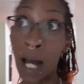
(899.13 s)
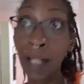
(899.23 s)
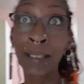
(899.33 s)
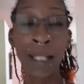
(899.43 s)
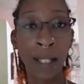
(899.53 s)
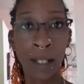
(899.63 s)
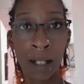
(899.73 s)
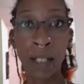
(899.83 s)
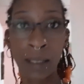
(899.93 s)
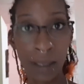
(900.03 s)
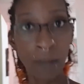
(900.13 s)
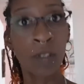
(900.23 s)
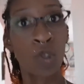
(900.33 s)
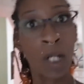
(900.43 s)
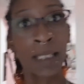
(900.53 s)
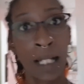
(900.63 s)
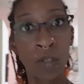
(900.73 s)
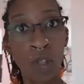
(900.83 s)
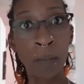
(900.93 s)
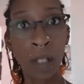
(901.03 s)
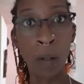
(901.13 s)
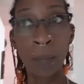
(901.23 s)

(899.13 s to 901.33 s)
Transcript: And yeah, I deserve to try a tantrum now